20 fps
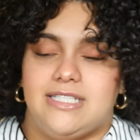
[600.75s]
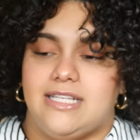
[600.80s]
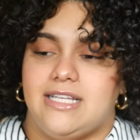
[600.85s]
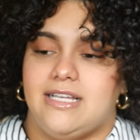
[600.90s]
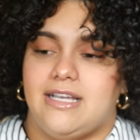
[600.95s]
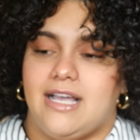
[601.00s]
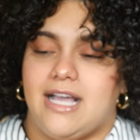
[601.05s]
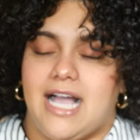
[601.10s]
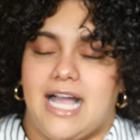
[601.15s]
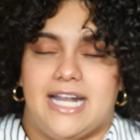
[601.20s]
just
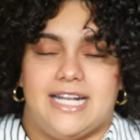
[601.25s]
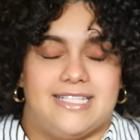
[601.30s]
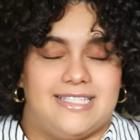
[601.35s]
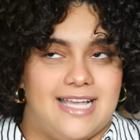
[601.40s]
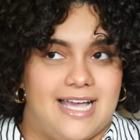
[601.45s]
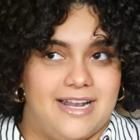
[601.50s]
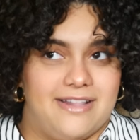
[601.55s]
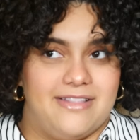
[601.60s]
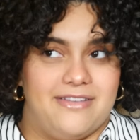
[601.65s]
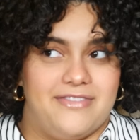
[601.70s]
kind of
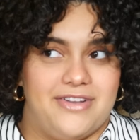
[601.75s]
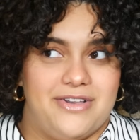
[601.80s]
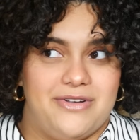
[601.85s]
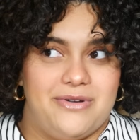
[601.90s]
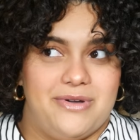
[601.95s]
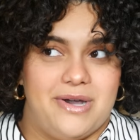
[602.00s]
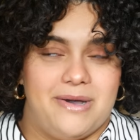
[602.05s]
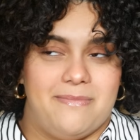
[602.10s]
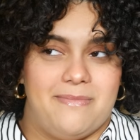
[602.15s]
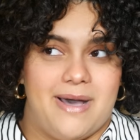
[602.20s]
sad in that
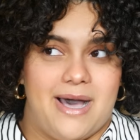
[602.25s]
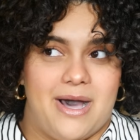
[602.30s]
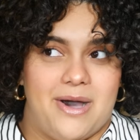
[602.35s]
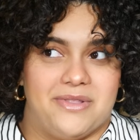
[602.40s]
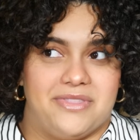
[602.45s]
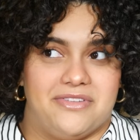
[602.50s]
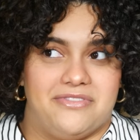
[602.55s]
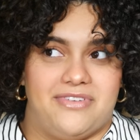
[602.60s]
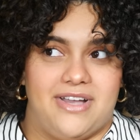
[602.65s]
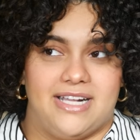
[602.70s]
video
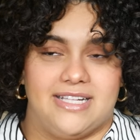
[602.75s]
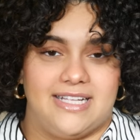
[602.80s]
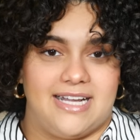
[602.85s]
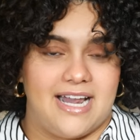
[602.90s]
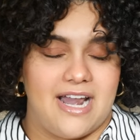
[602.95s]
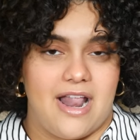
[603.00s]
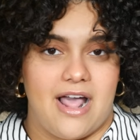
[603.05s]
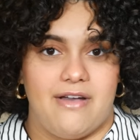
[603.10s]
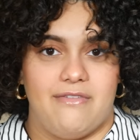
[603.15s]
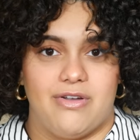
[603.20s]
about the fact that
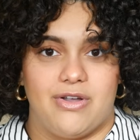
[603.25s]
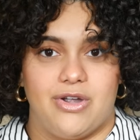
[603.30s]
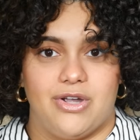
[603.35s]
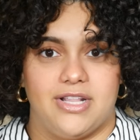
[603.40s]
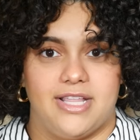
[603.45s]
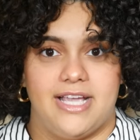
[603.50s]
I didn't have a